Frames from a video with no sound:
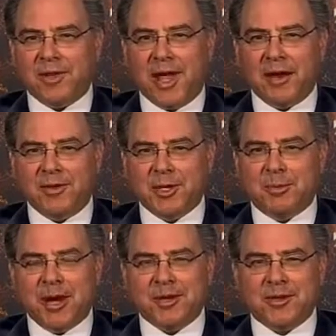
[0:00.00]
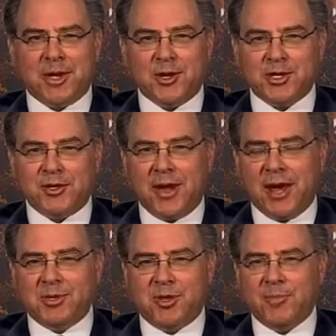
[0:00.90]
We have a lot of independent thinkers in New
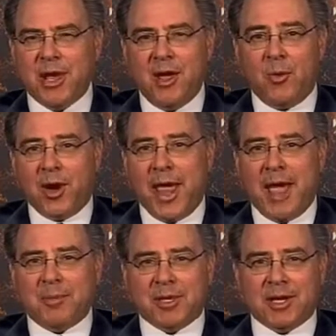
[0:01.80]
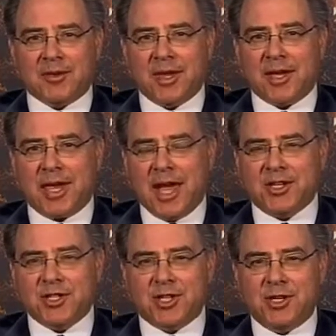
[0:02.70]
Hampshire. What happened at the
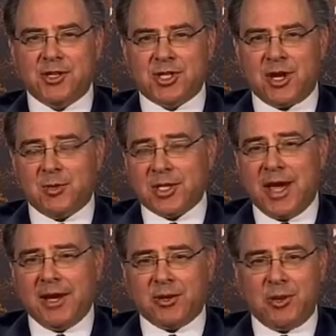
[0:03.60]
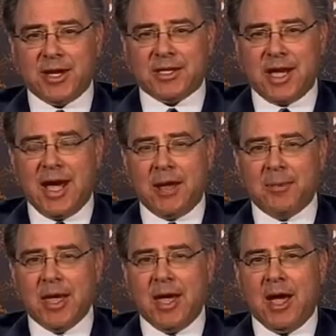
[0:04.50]
Cashin Senior Center was I had a great
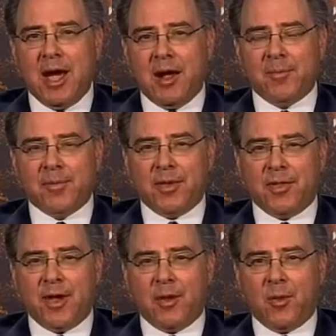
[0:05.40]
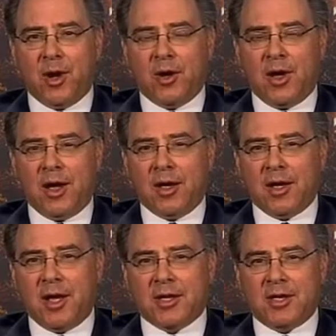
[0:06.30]
time. There were
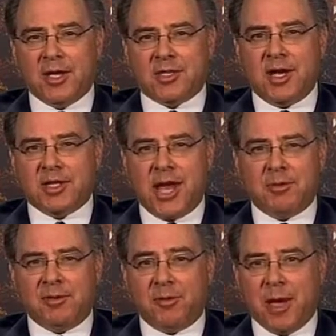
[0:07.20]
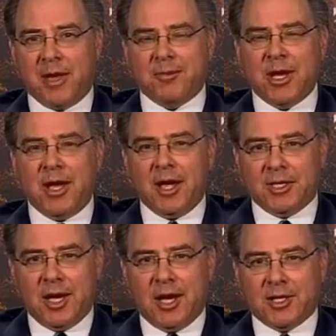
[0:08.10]
a table of about
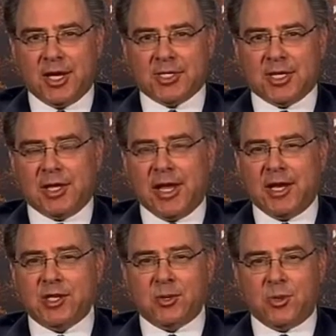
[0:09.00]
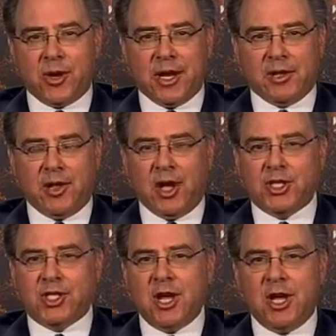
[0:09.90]
a dozen ladies who were eating
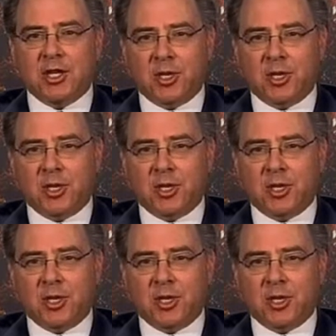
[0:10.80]
lunch.